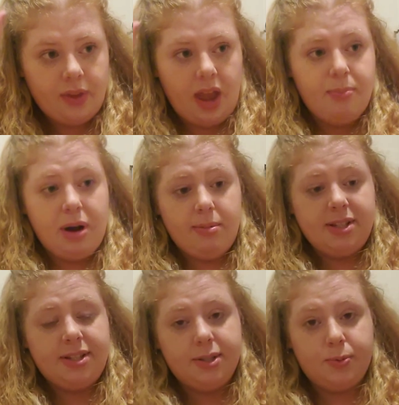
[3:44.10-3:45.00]
I
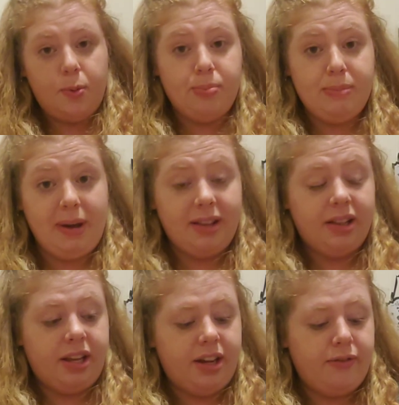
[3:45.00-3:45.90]
promise this won't be bad
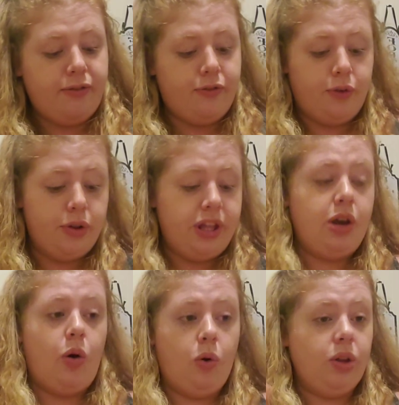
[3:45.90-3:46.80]
lighting for the
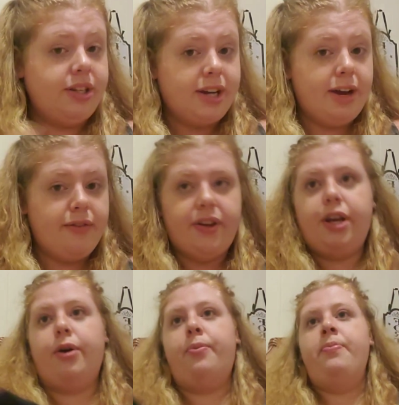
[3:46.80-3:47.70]
whole entire
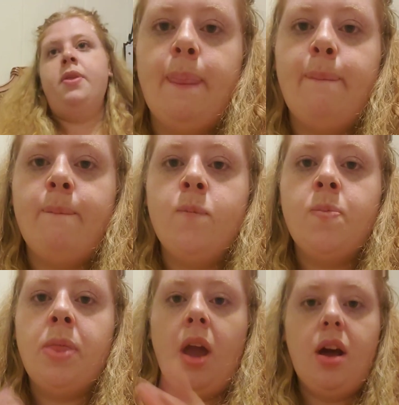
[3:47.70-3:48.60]
video.
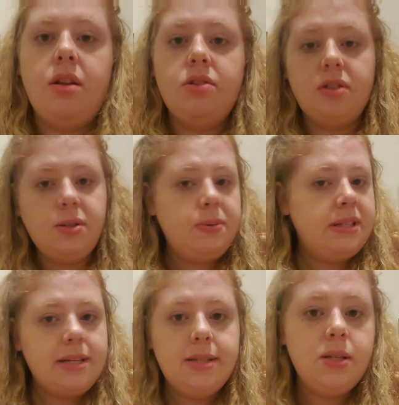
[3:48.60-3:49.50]
So this was
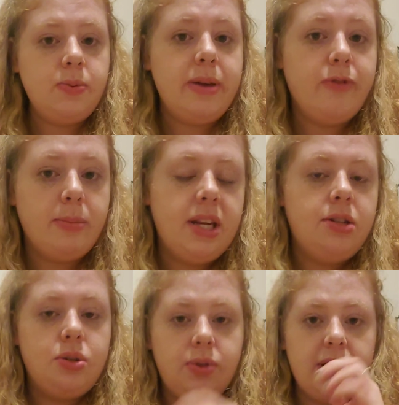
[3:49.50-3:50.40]
the easiest way for me to
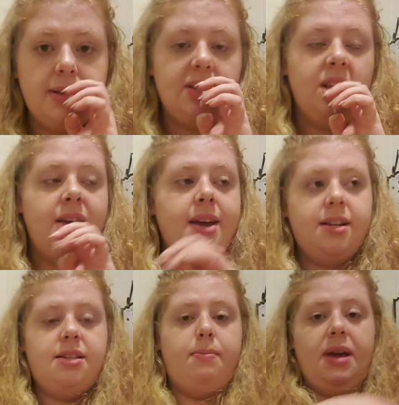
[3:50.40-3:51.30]
do this,
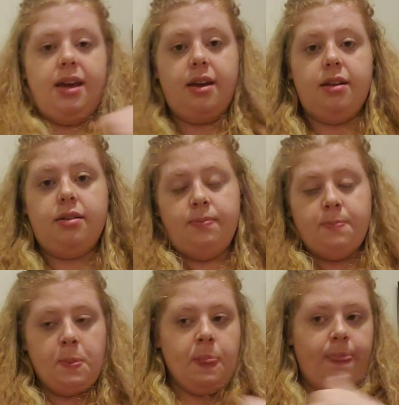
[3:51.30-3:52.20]
to make it
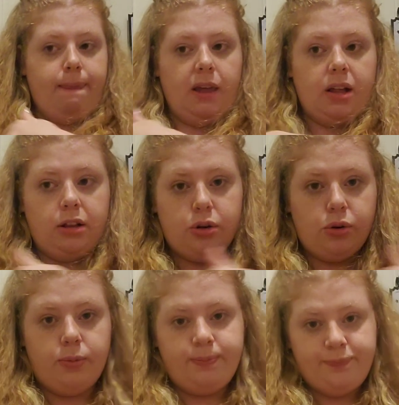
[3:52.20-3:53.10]
like a
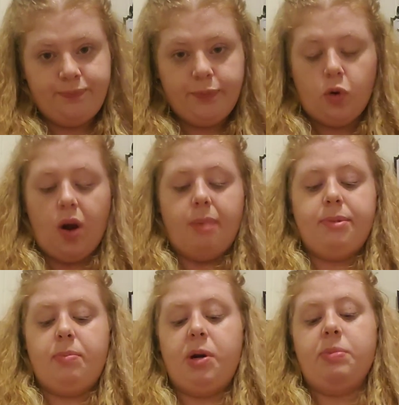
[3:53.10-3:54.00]
little crop
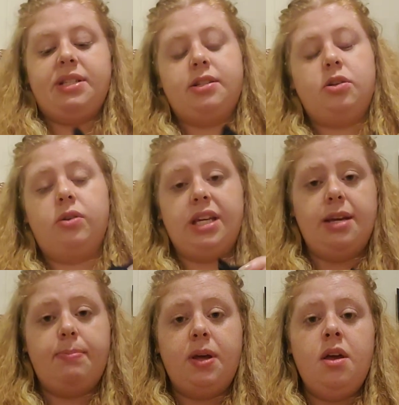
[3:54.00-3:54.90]
number, but still
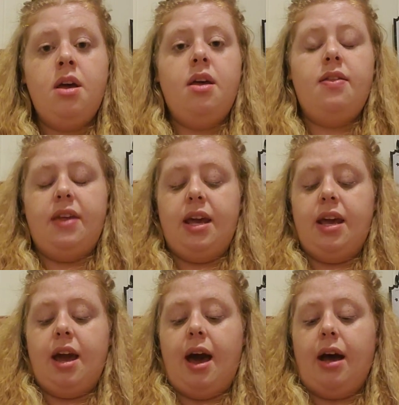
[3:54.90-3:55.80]
keep
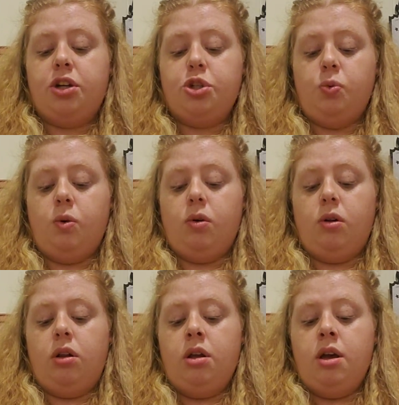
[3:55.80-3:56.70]
the
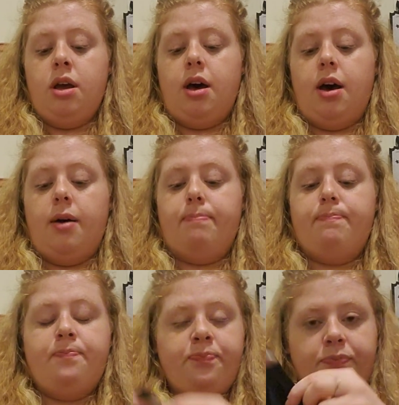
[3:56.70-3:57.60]
actual
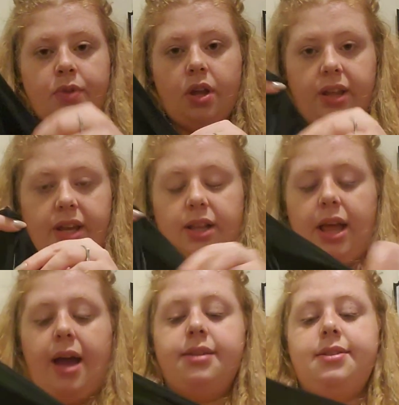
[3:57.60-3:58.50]
like
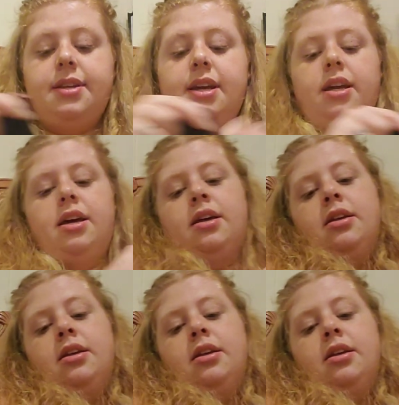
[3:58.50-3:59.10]
elastic.